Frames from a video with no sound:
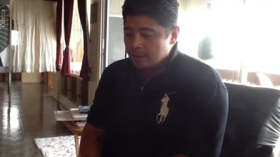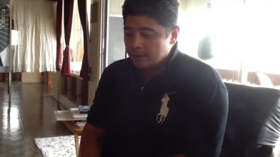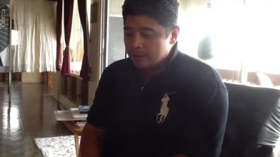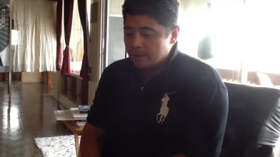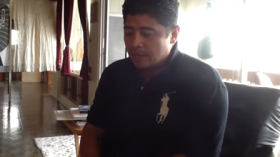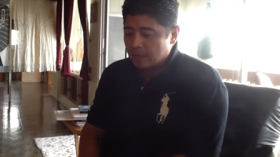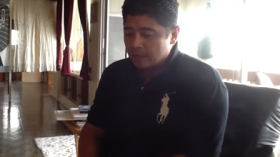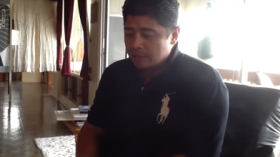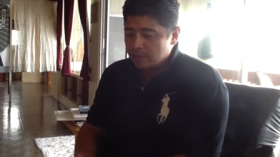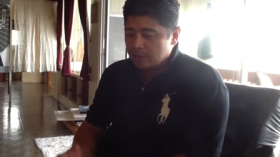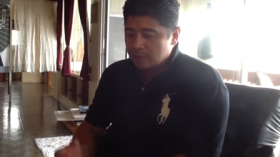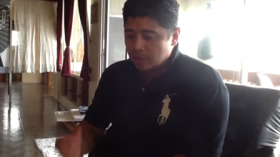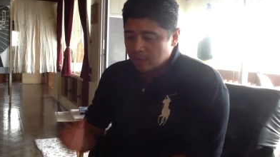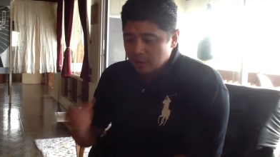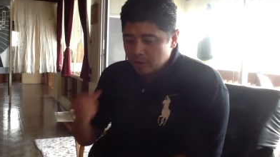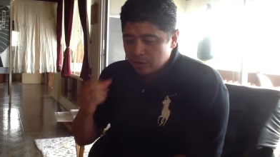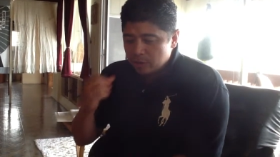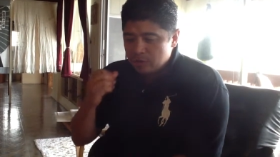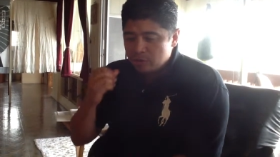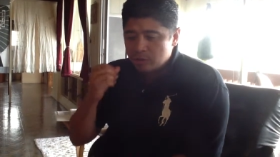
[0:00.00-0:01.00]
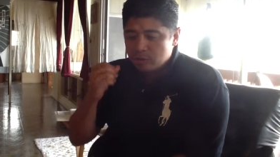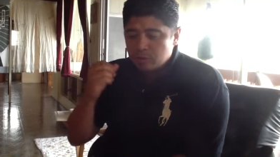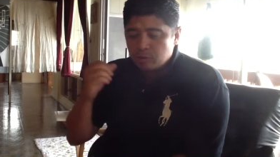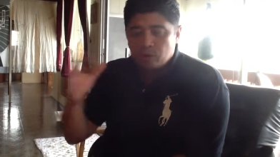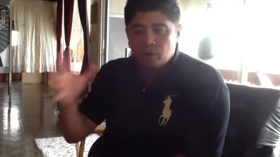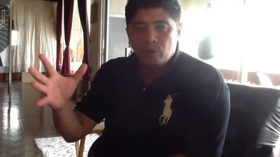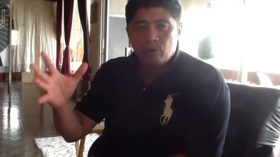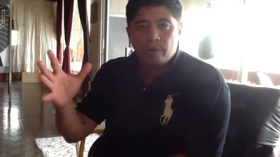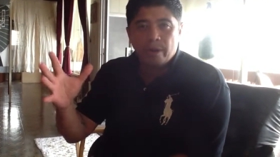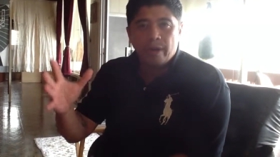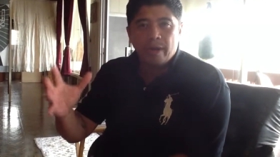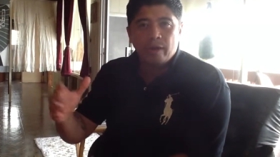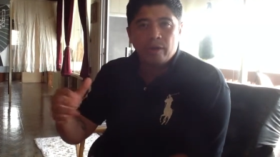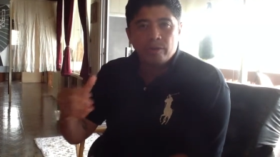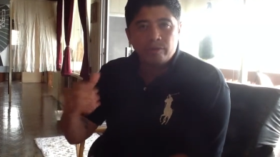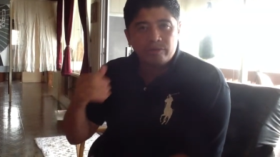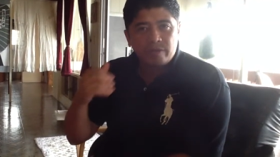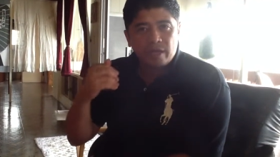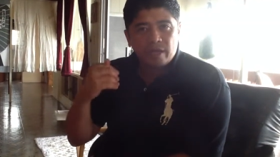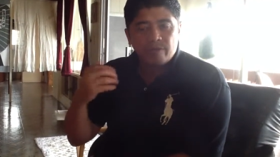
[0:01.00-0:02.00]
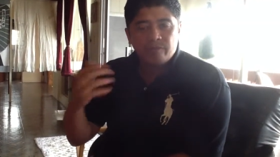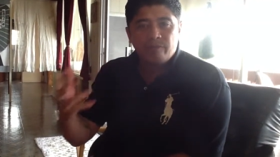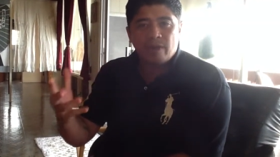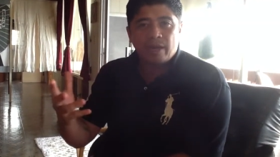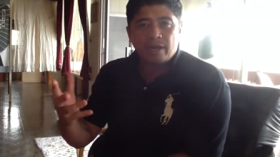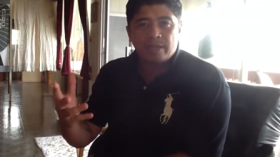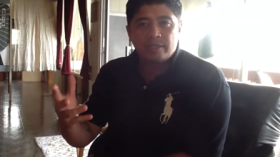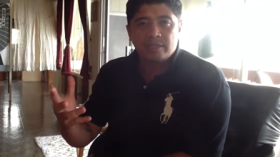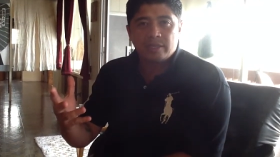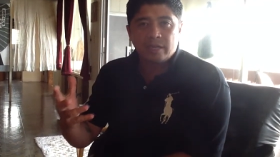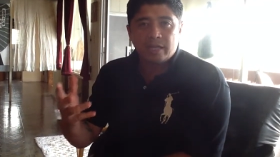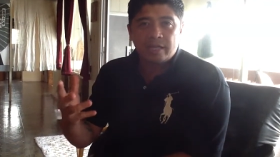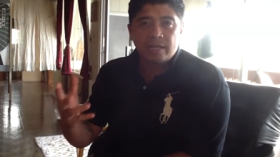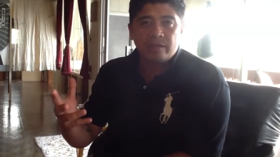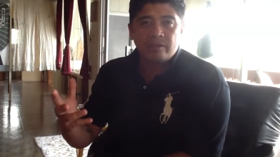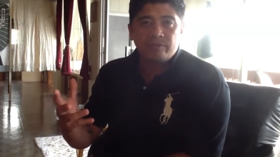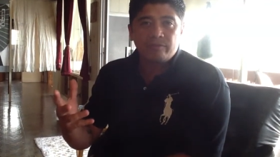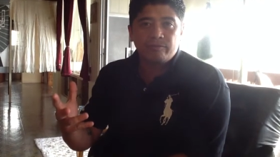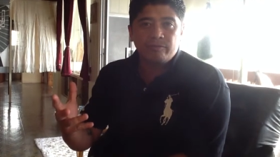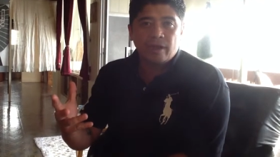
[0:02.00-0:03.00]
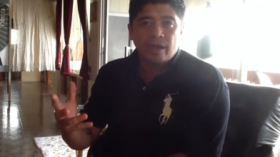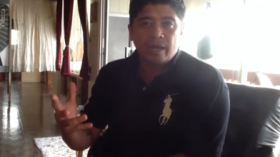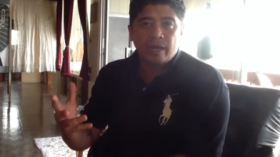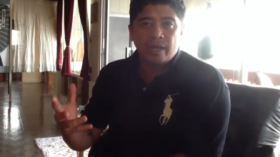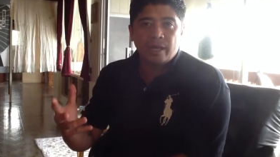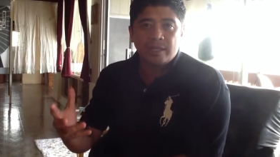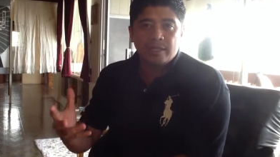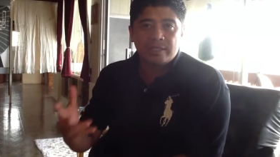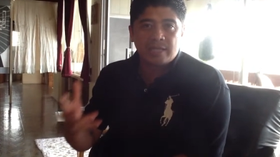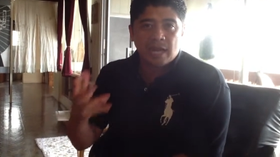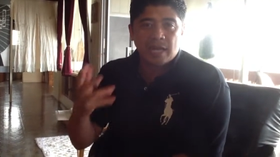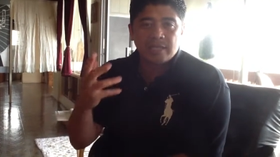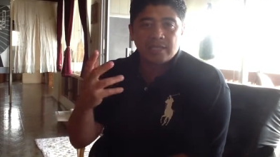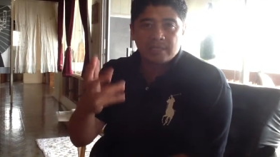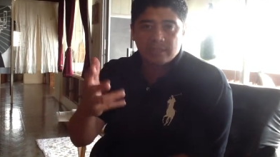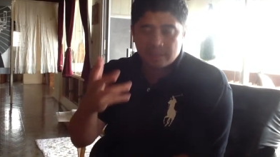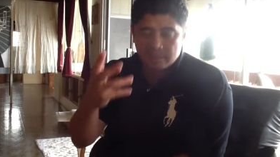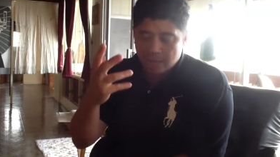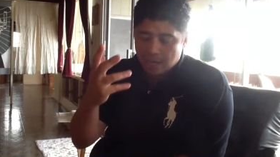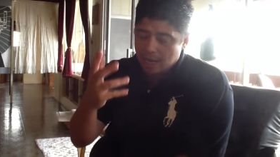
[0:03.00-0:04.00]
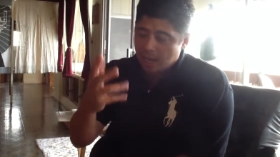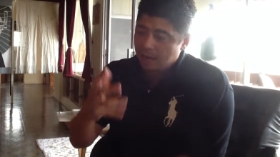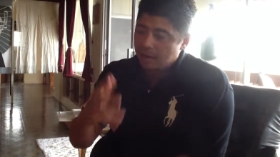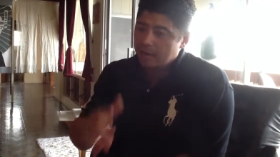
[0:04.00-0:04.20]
that throw away or take advantage of the gift and take it for guys, granted. Yeah.